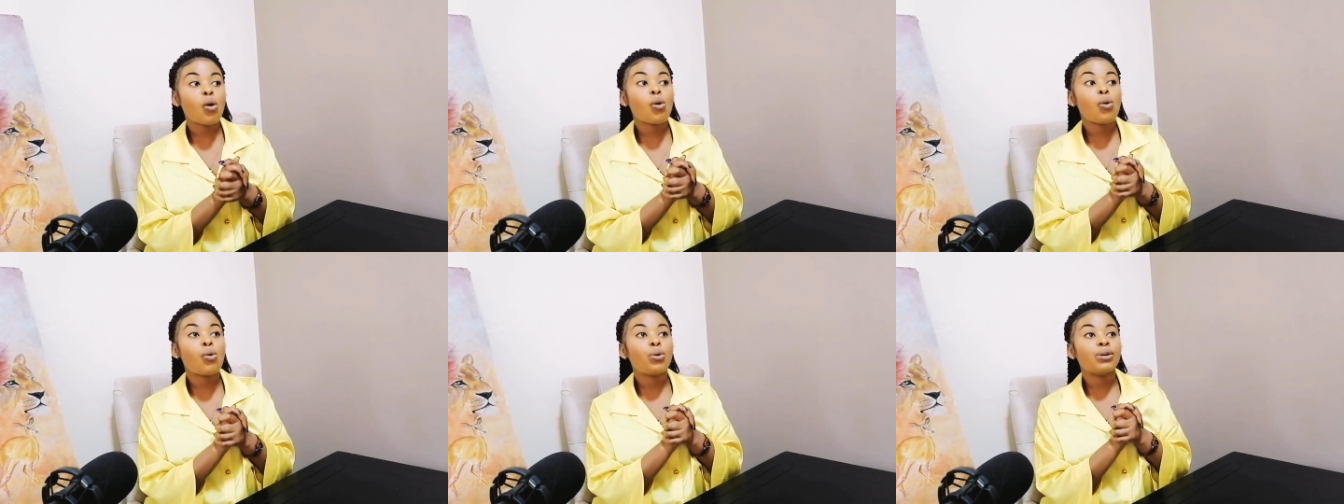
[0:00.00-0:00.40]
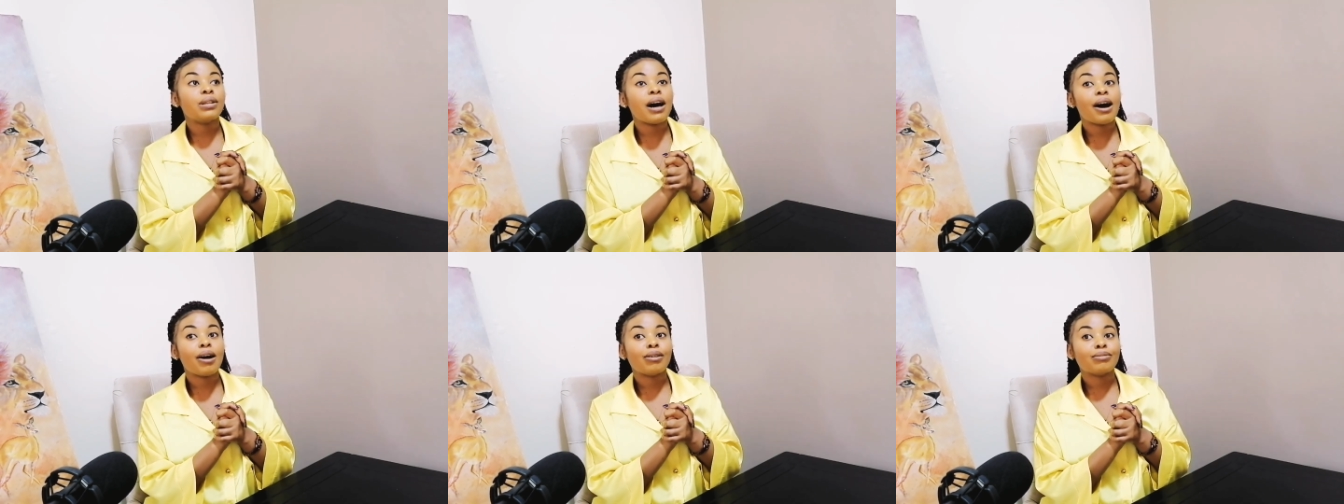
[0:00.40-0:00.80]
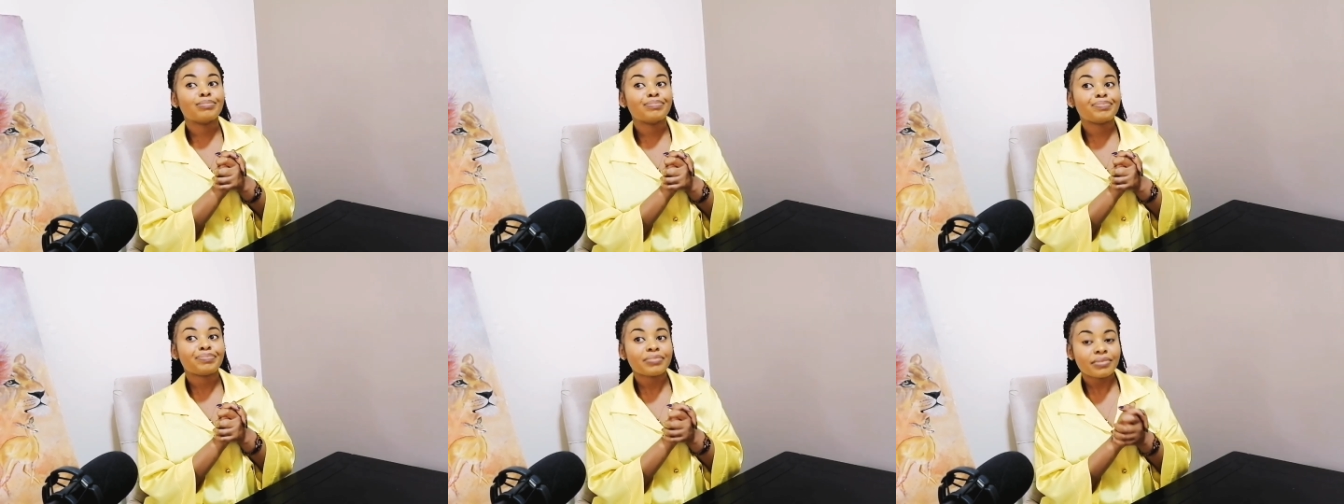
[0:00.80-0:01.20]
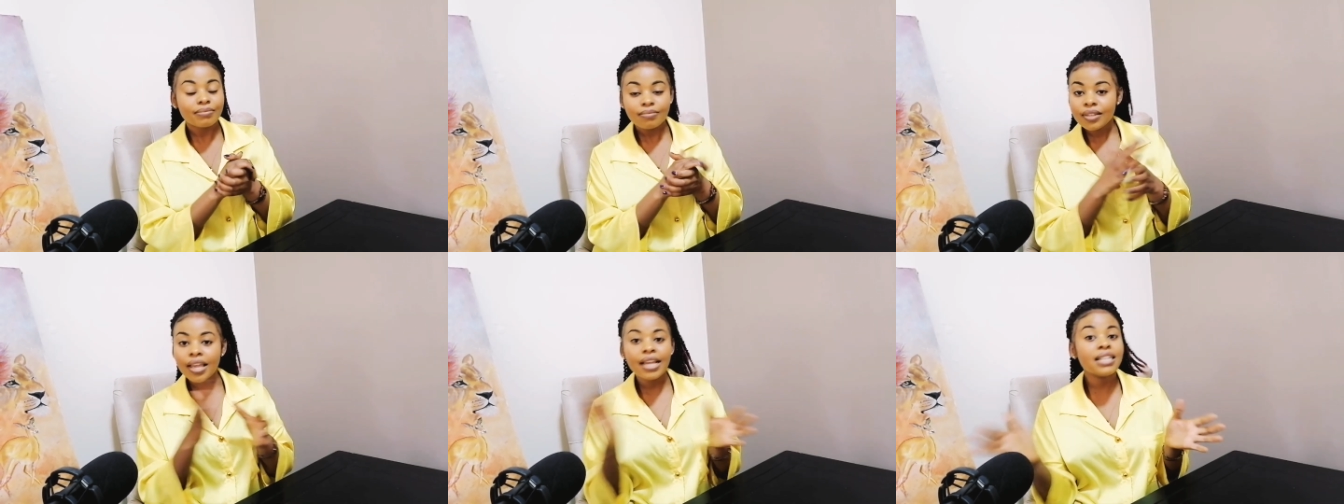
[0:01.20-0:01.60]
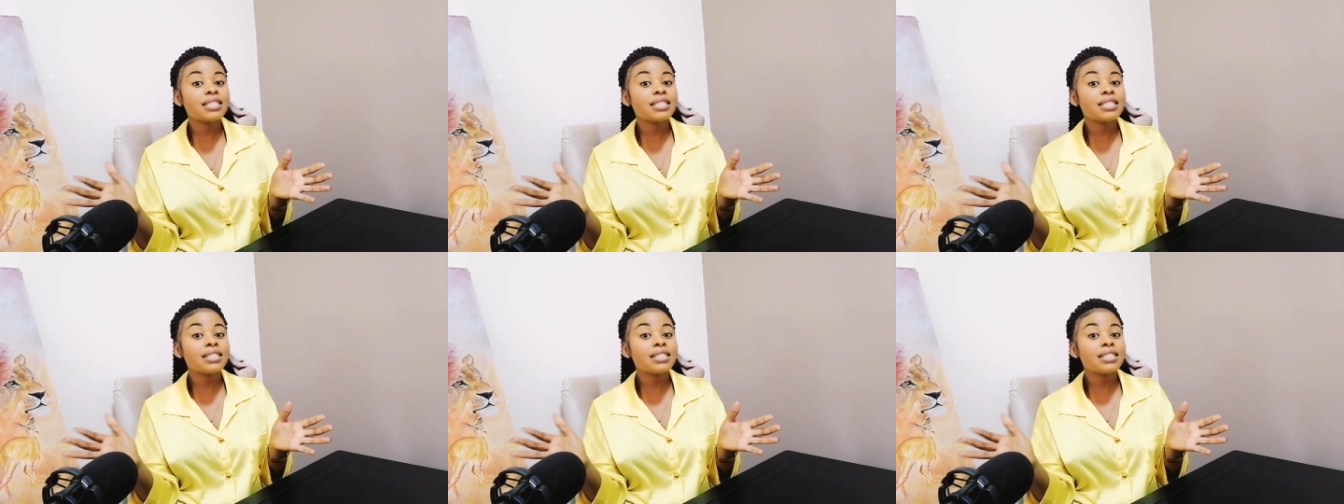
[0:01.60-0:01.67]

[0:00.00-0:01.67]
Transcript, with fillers: or on um,